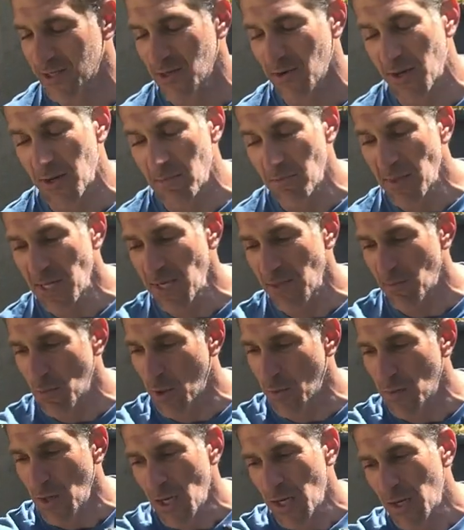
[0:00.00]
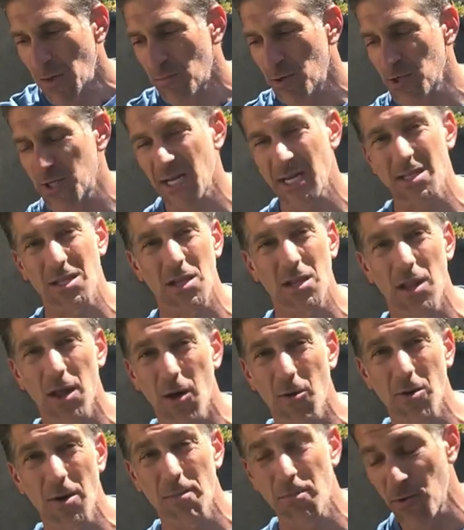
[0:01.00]
So at a minimum, protect the
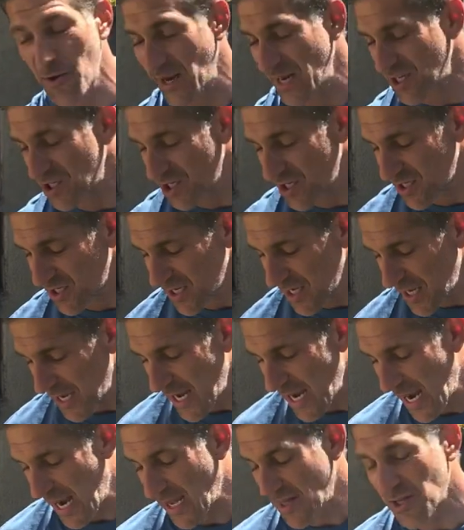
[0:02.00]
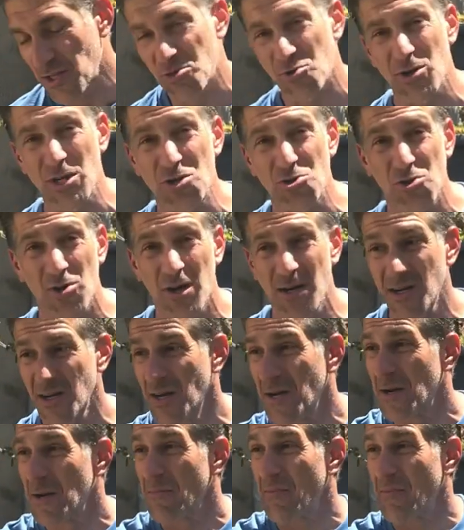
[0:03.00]
lower branches and the tree trunk,